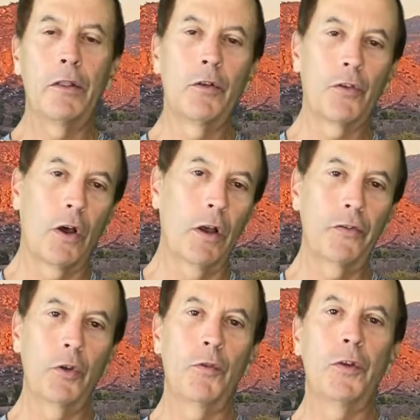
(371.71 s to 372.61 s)
There's
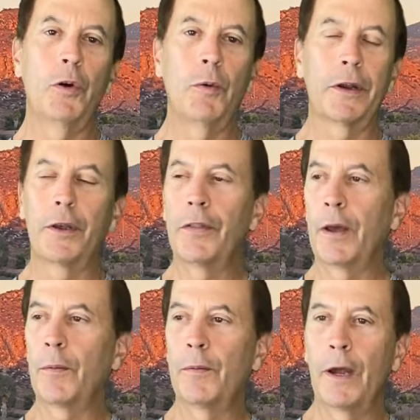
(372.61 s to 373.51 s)
also, if you don't want to go
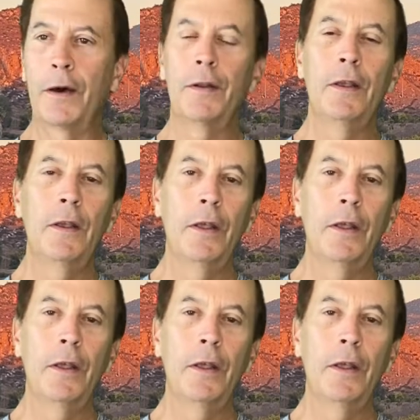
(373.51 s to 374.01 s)
that route,